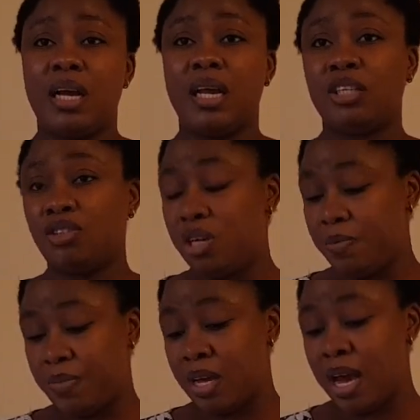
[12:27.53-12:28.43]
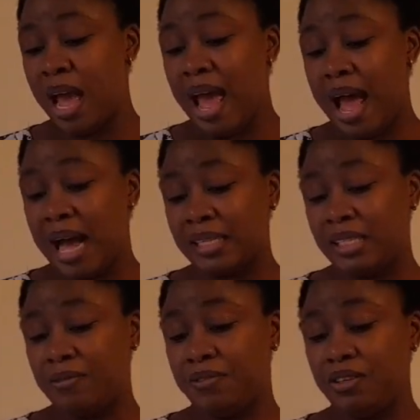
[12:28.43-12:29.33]
actually be
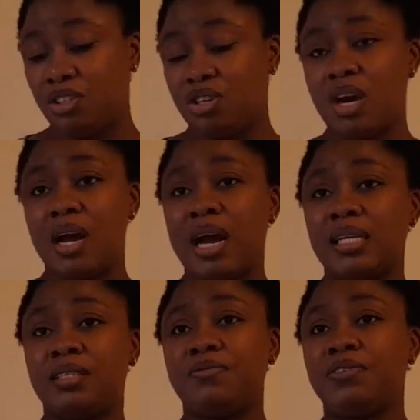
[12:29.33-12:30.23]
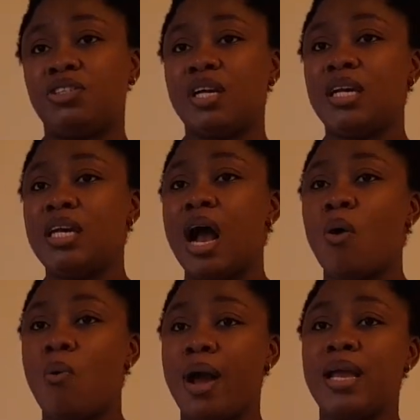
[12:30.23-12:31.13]
artificially
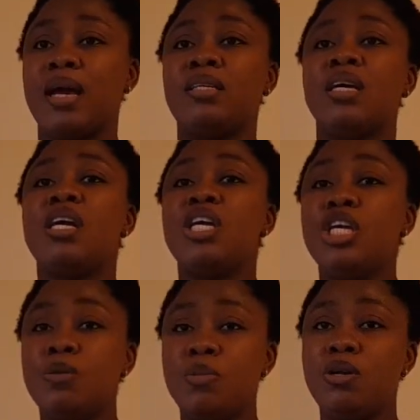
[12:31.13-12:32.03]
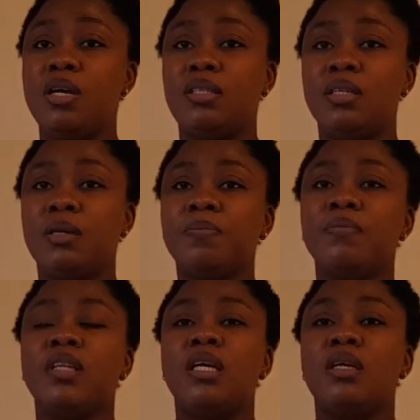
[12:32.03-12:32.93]
acquired immunity.
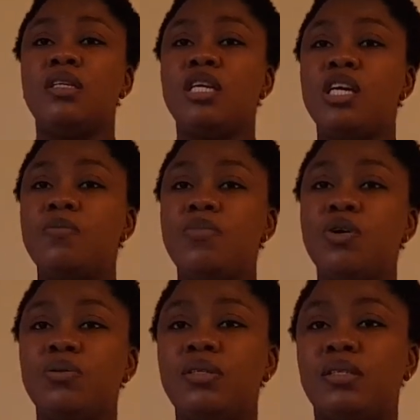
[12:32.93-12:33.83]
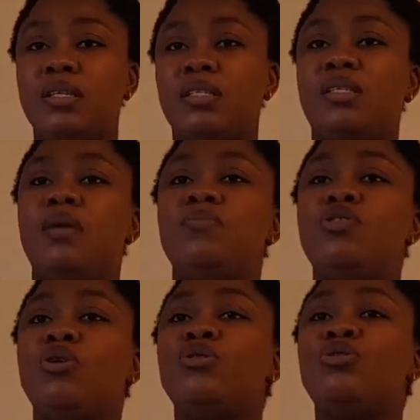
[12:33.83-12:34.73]
The immune system
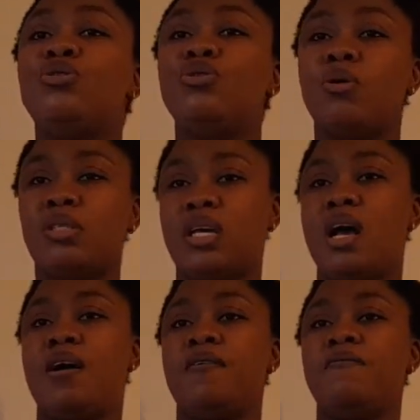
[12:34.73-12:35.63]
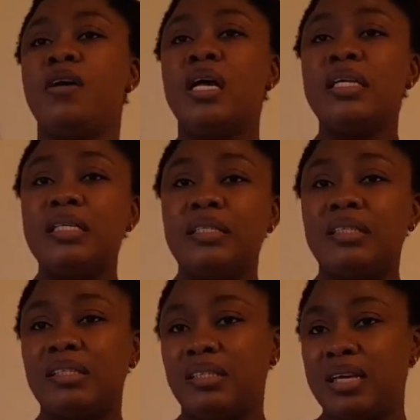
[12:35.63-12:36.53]
does not have the
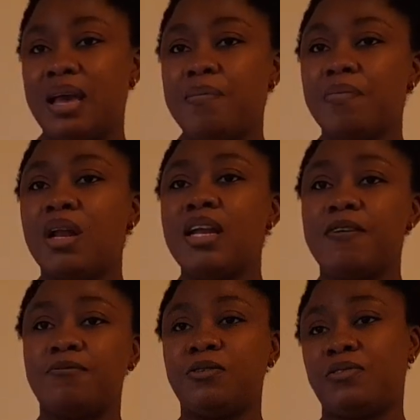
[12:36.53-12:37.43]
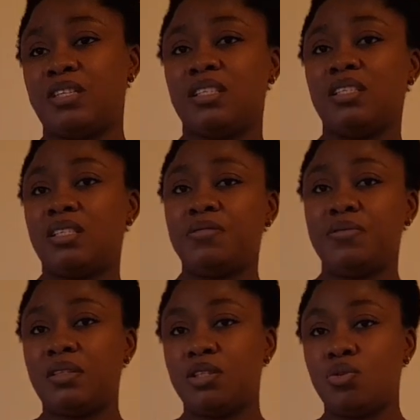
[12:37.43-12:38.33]
same level of
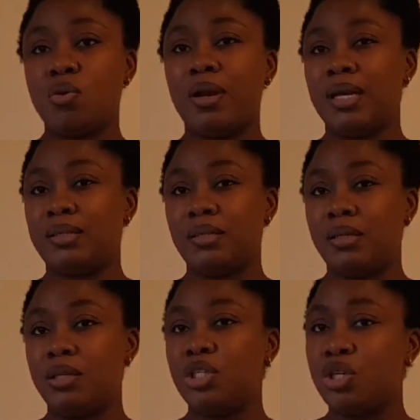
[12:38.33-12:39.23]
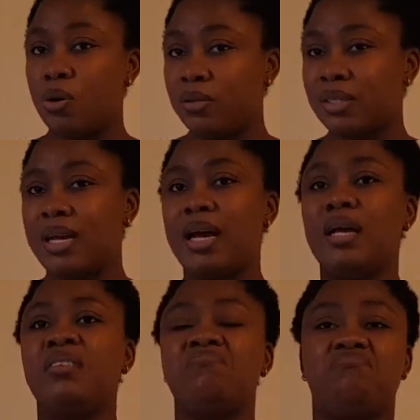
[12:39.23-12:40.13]
sensitivity to all antigen. Thus can